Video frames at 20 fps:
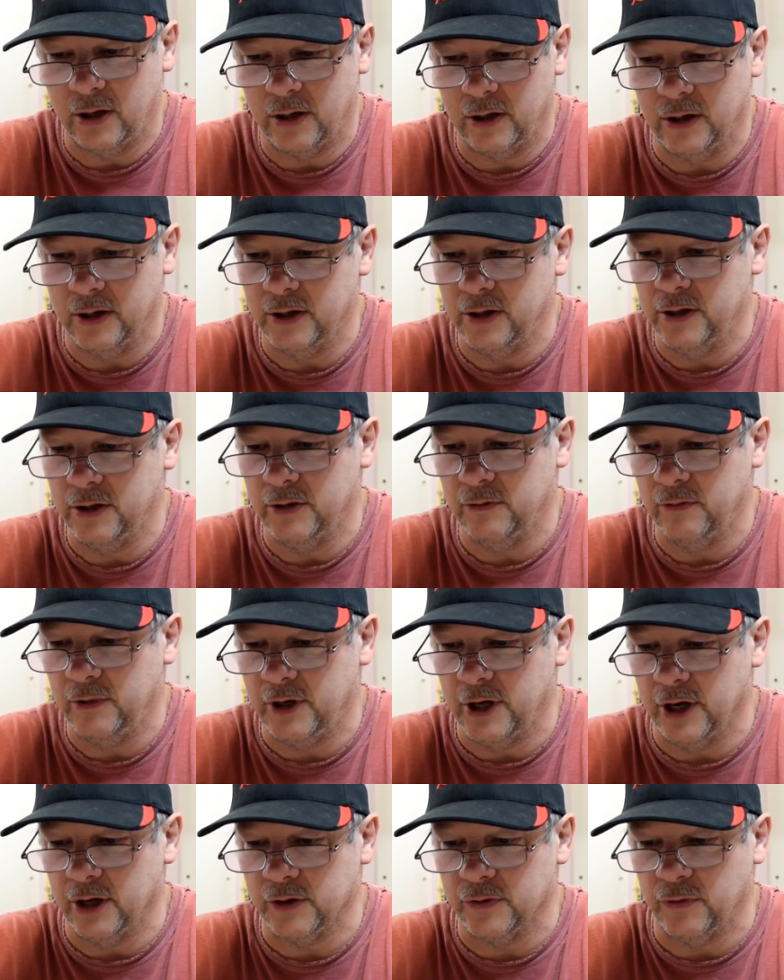it
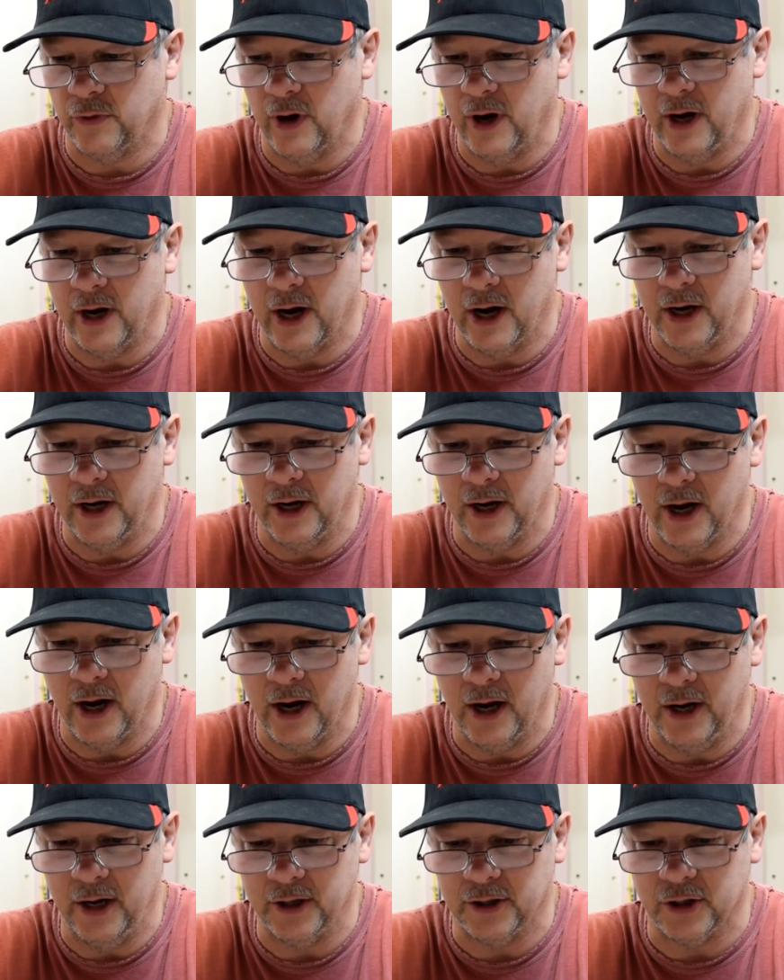retails for
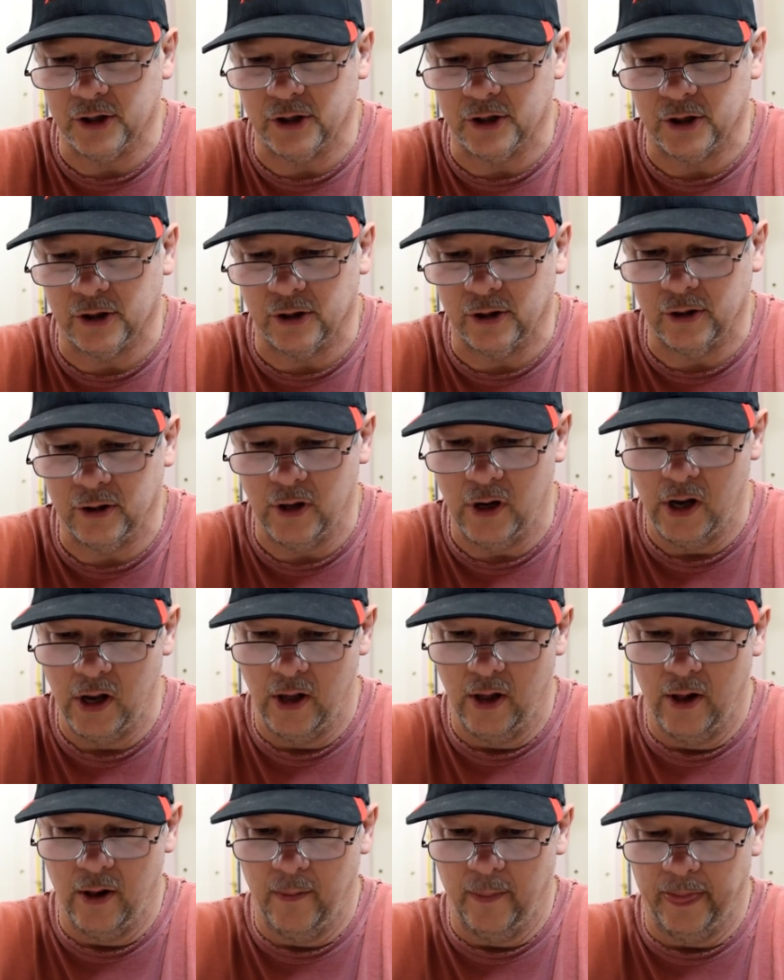$8.99.
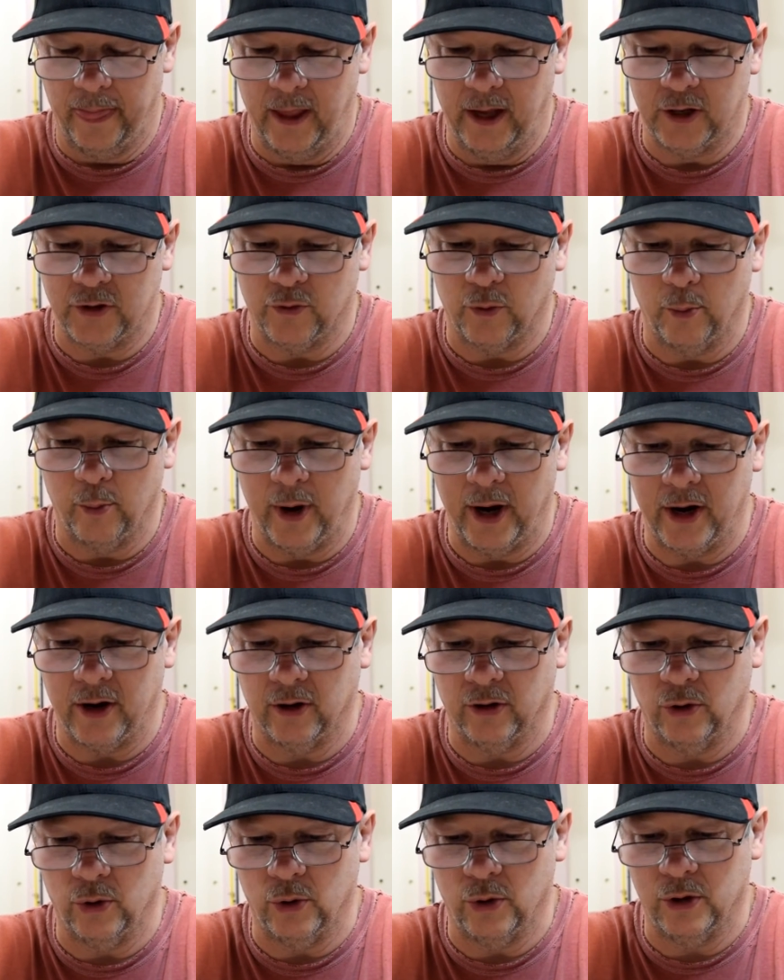It's from Baker
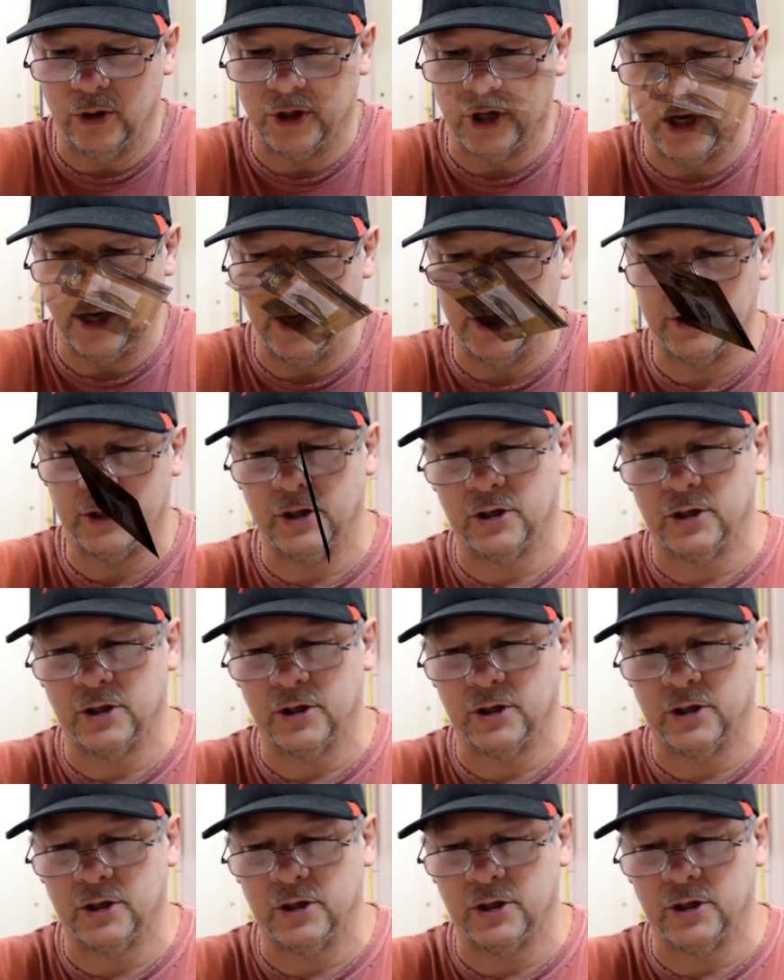Lures, and it's the